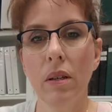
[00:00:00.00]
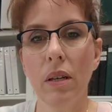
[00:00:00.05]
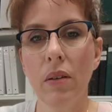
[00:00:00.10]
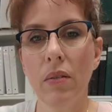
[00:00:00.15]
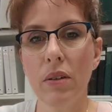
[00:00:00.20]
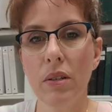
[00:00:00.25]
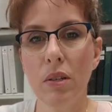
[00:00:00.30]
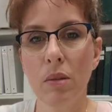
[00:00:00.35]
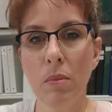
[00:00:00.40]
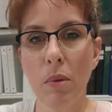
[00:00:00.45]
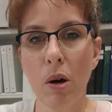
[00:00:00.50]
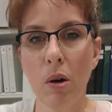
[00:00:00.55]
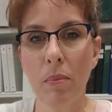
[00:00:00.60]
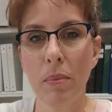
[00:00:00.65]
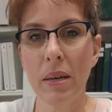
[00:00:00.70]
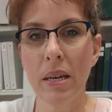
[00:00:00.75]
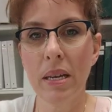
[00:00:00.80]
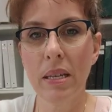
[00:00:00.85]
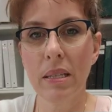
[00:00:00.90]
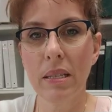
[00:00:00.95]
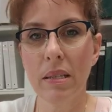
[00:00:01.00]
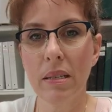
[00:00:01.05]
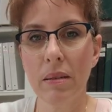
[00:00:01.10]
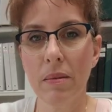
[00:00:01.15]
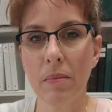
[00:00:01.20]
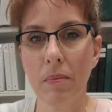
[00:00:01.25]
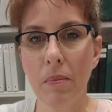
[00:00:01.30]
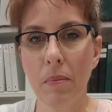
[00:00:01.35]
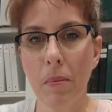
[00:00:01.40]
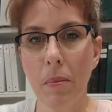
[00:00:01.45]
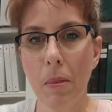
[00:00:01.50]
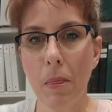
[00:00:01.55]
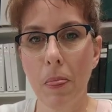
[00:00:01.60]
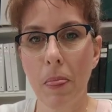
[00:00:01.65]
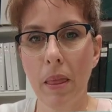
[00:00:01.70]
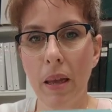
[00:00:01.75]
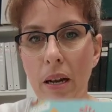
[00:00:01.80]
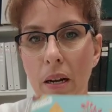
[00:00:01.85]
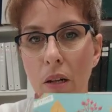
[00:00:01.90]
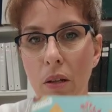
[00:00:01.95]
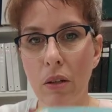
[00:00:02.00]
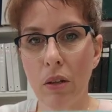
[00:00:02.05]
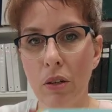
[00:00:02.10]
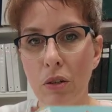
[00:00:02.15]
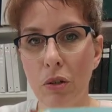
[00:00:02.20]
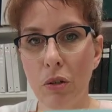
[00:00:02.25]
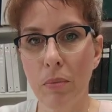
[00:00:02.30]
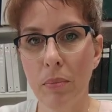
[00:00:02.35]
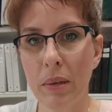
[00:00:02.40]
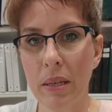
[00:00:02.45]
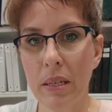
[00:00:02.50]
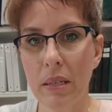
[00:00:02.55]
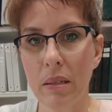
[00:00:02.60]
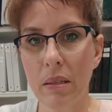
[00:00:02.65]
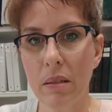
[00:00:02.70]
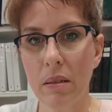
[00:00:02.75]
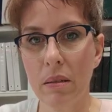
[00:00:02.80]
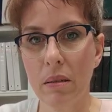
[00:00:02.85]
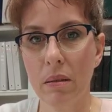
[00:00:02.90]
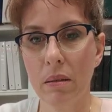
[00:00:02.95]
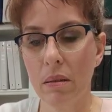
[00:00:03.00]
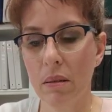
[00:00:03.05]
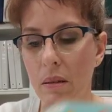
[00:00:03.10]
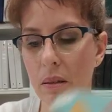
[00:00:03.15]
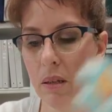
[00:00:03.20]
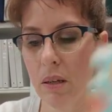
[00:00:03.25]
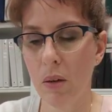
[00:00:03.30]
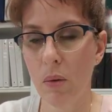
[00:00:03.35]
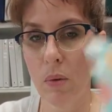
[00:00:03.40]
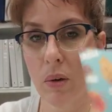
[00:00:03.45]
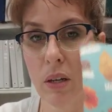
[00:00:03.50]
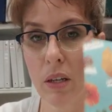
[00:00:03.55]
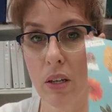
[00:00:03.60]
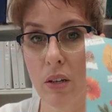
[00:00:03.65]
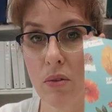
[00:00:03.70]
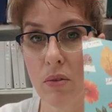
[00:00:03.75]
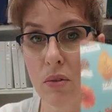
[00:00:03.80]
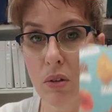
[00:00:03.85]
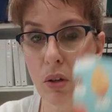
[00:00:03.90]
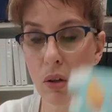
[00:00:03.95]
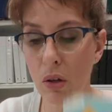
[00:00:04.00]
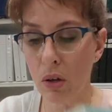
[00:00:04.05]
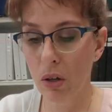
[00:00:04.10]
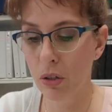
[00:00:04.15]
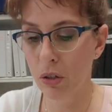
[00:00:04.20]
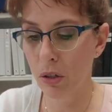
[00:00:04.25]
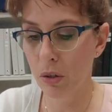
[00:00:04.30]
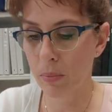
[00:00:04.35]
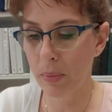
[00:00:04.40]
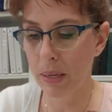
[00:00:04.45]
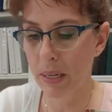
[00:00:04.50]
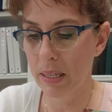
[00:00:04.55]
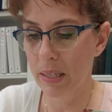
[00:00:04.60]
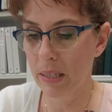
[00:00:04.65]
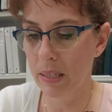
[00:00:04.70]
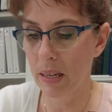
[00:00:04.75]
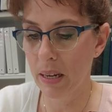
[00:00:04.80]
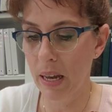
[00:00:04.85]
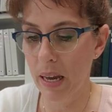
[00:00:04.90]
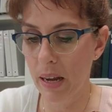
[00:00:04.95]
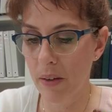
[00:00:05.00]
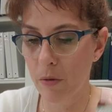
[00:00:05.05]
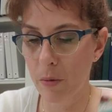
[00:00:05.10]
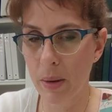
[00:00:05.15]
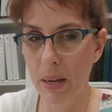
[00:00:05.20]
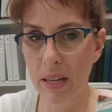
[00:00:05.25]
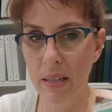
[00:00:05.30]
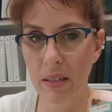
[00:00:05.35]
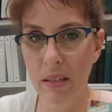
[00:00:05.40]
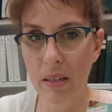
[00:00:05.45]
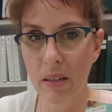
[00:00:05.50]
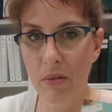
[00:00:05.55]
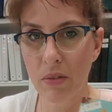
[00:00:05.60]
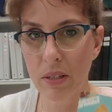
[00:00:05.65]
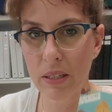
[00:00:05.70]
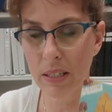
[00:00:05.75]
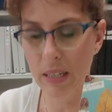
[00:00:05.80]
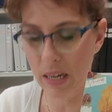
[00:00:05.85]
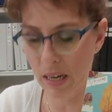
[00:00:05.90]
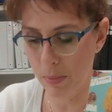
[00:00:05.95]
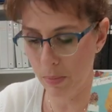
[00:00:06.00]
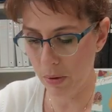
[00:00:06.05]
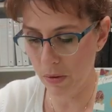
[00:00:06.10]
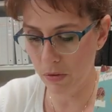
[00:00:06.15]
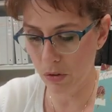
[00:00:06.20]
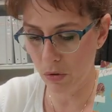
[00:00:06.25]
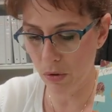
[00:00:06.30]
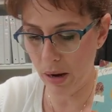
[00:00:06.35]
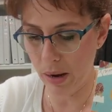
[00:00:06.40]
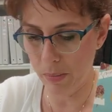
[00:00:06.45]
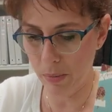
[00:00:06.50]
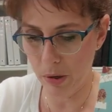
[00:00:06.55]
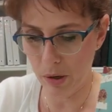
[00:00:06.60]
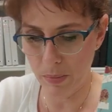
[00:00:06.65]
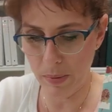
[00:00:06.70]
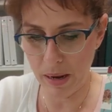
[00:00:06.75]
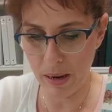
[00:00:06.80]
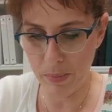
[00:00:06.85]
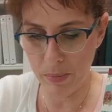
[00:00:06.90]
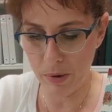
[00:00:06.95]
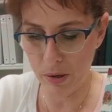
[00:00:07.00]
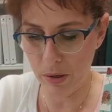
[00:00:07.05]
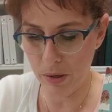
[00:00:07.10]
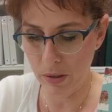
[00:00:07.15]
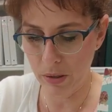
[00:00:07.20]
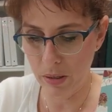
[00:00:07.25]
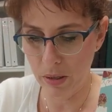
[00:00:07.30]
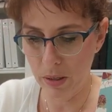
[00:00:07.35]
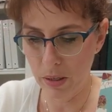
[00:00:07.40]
I have a small piece and a larger piece. We're going to use the larger piece today. Everybody has a different type of scrapbook paper.